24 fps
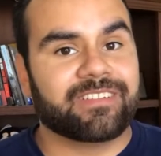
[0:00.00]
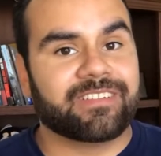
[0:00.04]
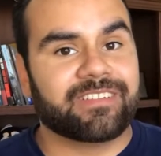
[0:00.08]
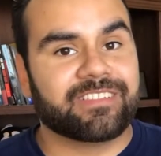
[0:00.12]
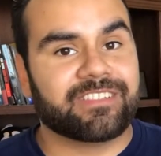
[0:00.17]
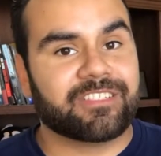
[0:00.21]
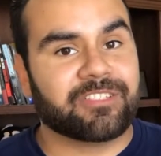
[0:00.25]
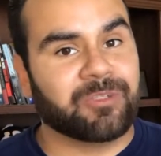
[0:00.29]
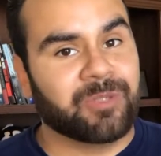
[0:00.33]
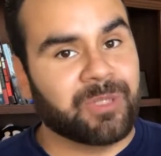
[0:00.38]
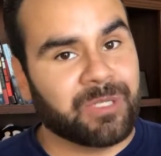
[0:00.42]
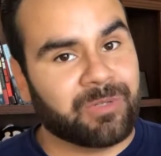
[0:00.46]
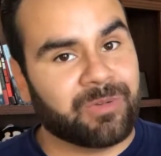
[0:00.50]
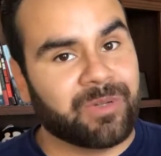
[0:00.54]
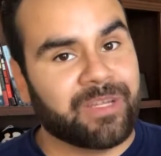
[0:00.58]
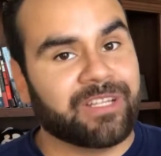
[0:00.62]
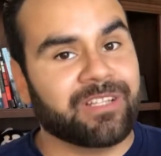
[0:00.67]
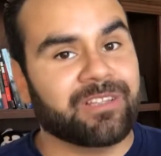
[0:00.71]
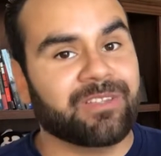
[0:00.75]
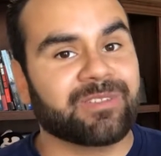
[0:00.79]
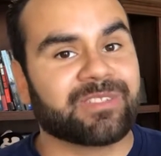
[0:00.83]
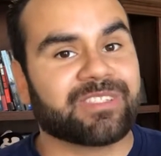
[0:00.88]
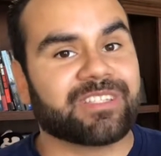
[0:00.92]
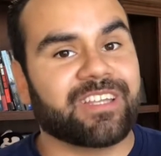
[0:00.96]
It's a quick way to
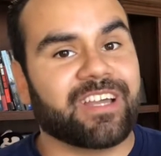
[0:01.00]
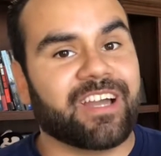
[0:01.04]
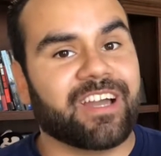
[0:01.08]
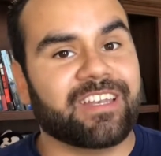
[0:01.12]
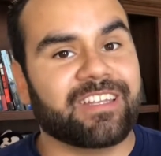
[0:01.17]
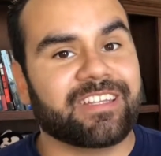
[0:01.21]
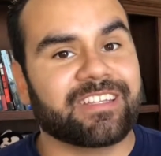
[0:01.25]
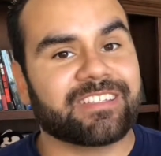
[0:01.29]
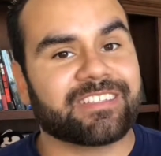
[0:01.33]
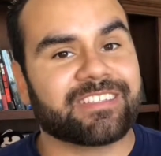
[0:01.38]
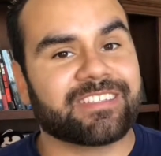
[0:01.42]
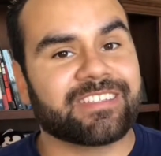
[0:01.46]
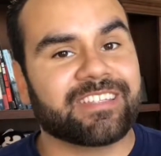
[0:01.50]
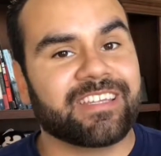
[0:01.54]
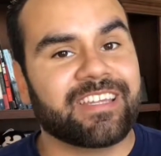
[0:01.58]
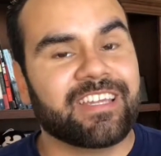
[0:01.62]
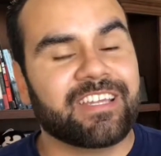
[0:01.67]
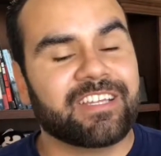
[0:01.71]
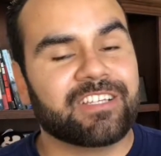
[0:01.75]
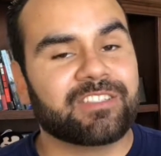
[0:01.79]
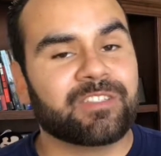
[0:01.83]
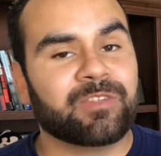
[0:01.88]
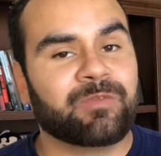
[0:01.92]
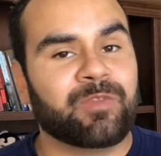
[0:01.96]
lose an audience.
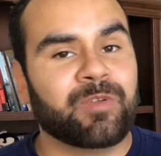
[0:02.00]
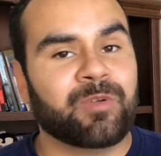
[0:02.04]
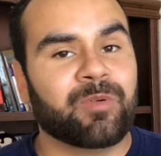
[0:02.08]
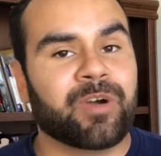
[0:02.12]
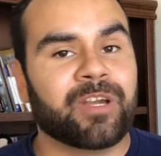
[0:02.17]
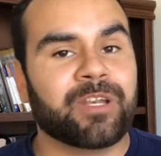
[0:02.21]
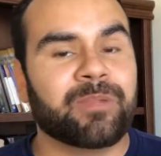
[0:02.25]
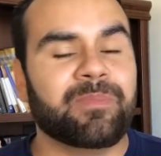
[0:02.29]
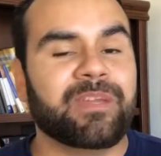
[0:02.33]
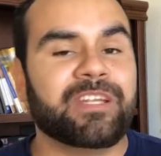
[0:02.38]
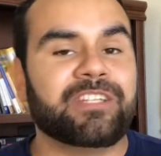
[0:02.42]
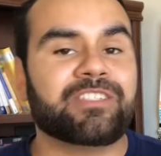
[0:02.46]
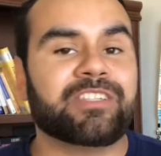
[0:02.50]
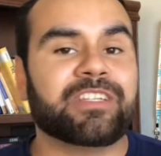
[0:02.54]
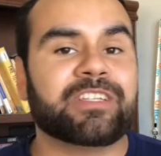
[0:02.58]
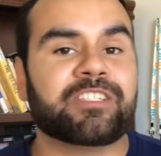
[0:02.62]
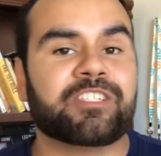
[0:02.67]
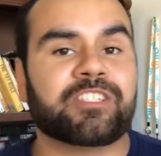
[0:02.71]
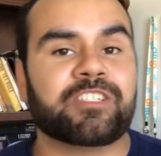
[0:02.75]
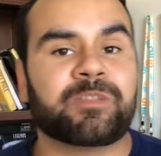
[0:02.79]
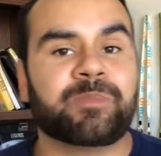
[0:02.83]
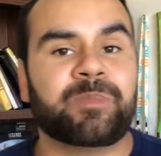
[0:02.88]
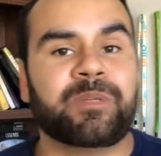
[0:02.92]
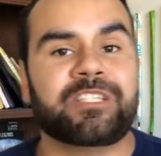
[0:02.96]
So if you want to make sure that
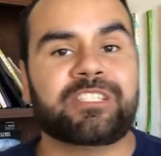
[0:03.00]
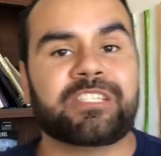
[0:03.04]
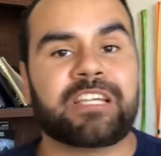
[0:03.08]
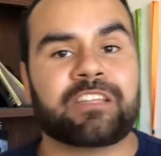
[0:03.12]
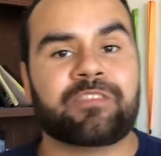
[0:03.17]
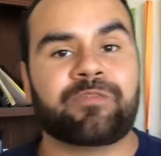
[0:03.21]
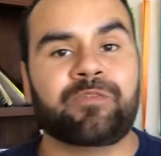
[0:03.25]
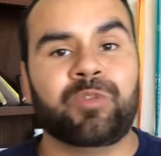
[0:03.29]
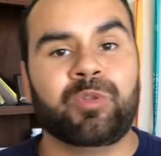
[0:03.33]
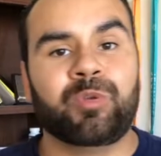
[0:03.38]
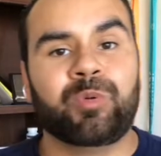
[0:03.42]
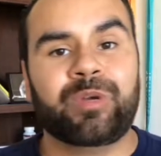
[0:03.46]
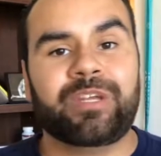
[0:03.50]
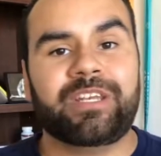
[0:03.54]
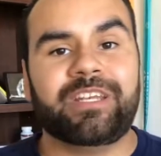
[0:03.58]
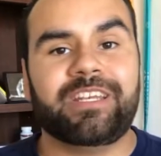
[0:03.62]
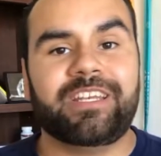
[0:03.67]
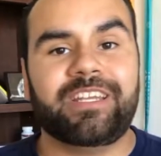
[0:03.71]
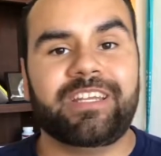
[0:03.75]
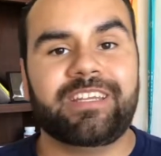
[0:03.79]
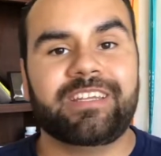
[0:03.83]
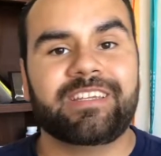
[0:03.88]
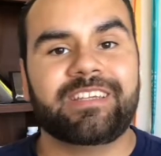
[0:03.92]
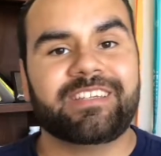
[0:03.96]
your speech has
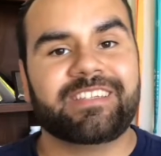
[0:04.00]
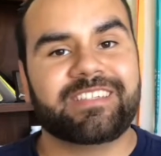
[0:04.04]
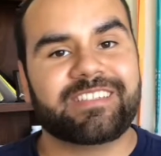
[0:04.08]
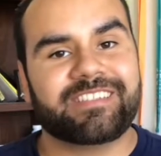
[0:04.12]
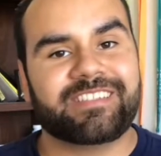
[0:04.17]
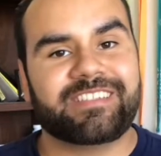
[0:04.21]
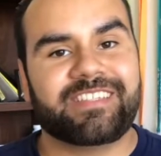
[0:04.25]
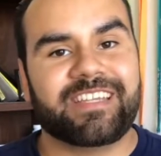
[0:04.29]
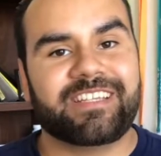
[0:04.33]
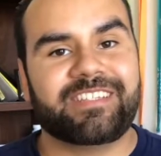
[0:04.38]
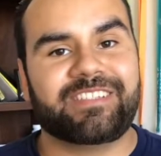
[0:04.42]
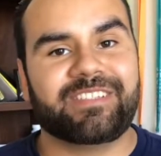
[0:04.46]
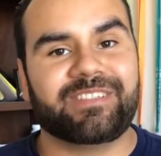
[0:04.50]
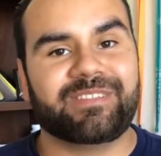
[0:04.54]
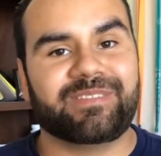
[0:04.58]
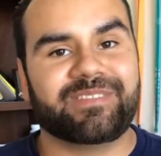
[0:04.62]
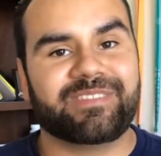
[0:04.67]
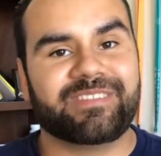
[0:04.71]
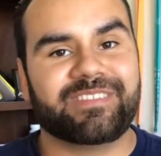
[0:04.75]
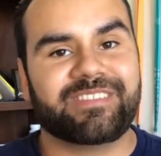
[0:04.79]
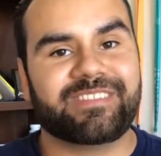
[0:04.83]
fluidity, stay tuned.